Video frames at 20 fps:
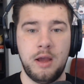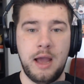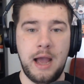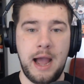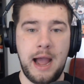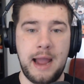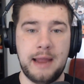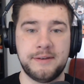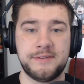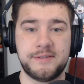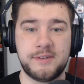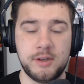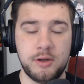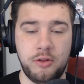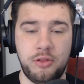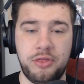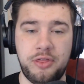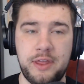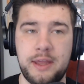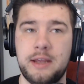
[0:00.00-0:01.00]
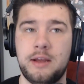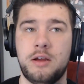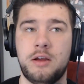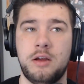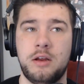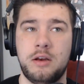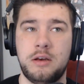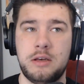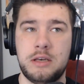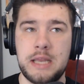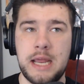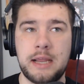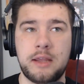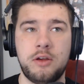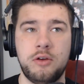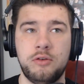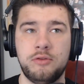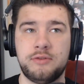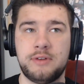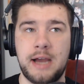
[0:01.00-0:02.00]
I still think
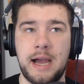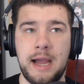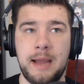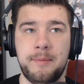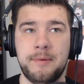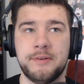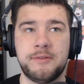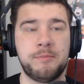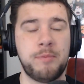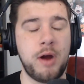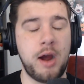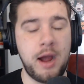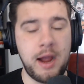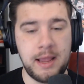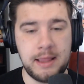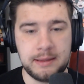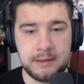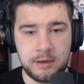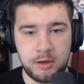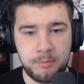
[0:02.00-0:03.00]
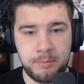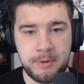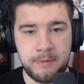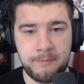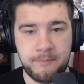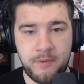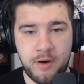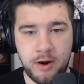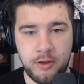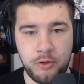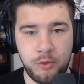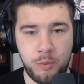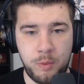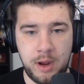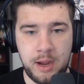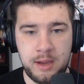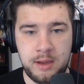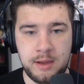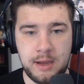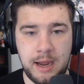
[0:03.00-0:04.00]
Deku's time is probably a little bit farther
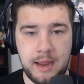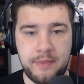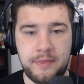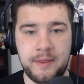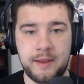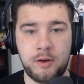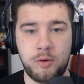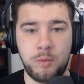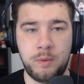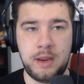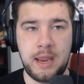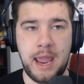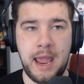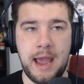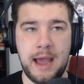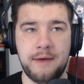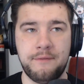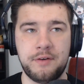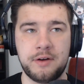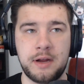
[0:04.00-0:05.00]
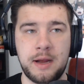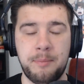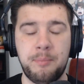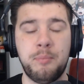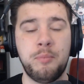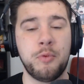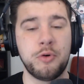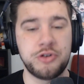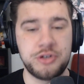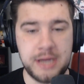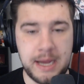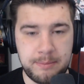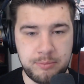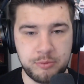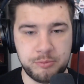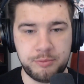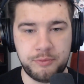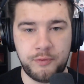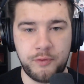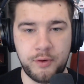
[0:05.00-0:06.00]
away. I think we have a couple more
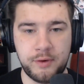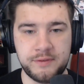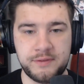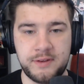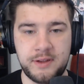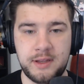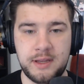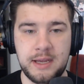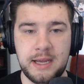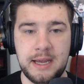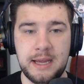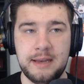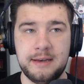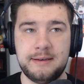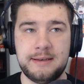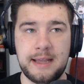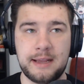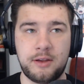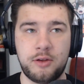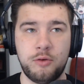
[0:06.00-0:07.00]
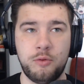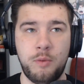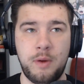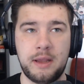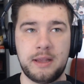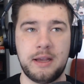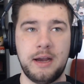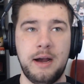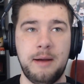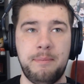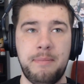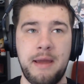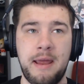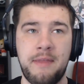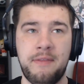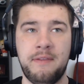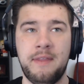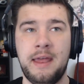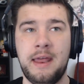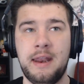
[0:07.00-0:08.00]
chapters before we see Deku wake up,
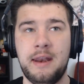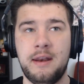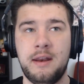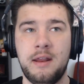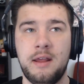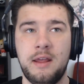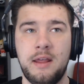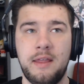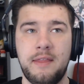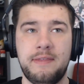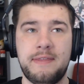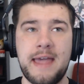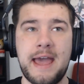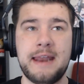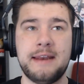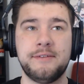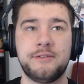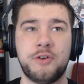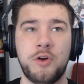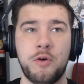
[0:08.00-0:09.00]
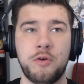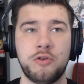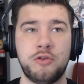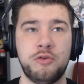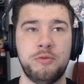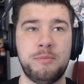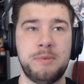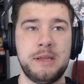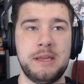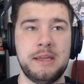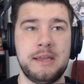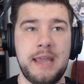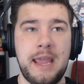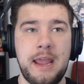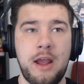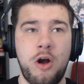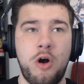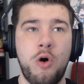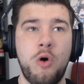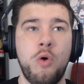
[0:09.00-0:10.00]
and then that is going to be a
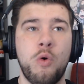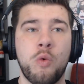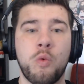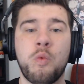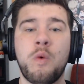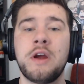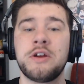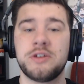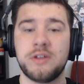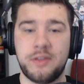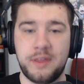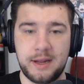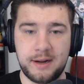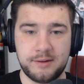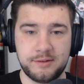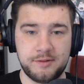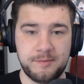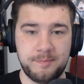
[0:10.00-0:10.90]
whole rush of things.